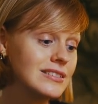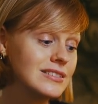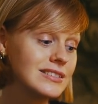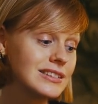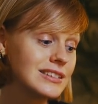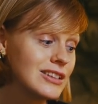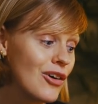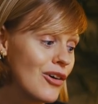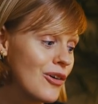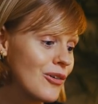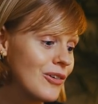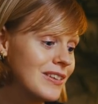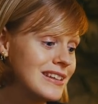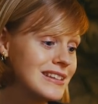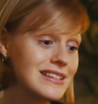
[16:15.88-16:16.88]

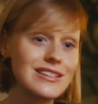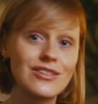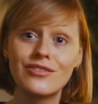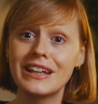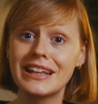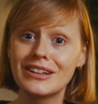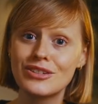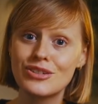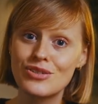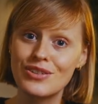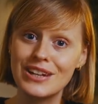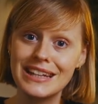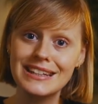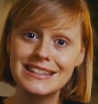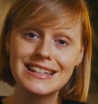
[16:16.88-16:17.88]
so this is a real
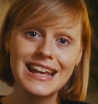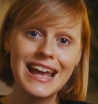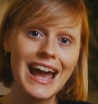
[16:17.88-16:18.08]
treat,